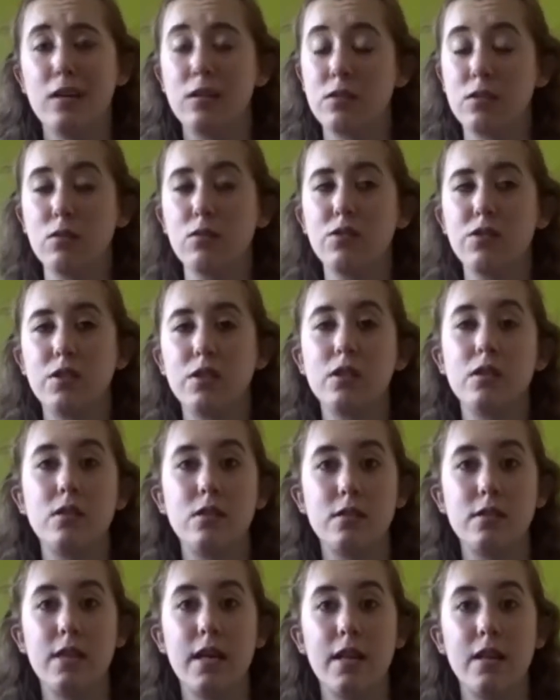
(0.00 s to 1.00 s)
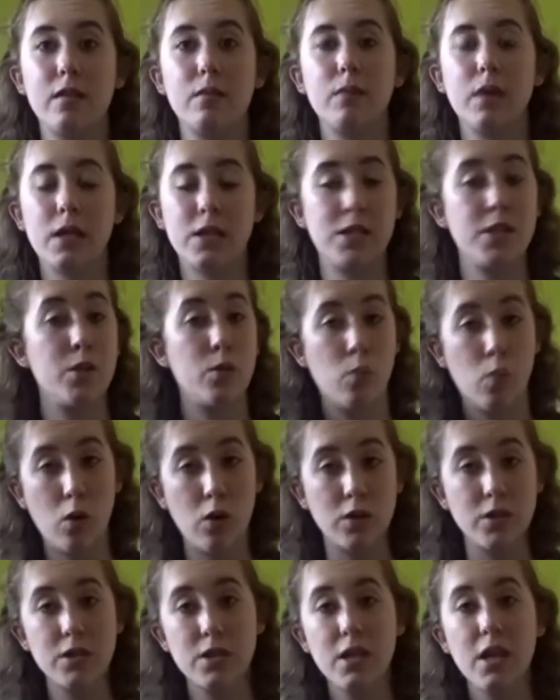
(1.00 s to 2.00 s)
as long as you can understand them, as you
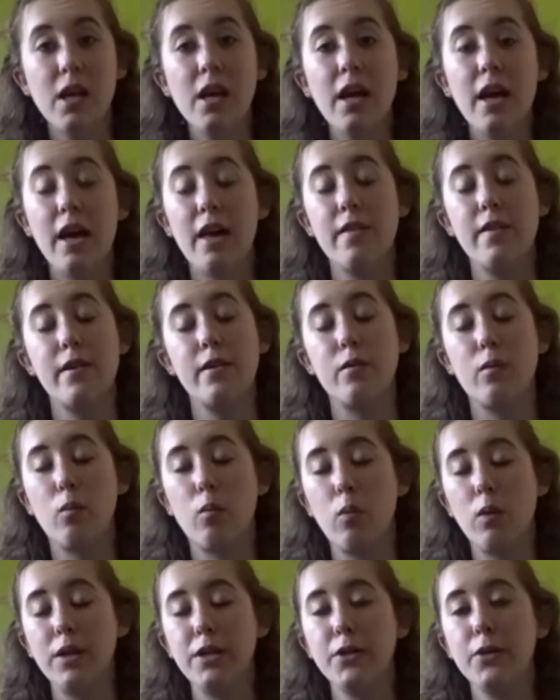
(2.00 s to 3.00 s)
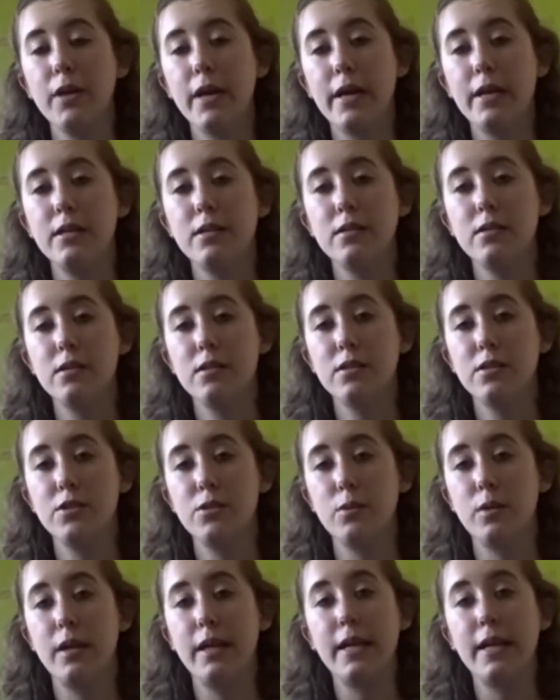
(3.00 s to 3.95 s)
want. And then when you get to a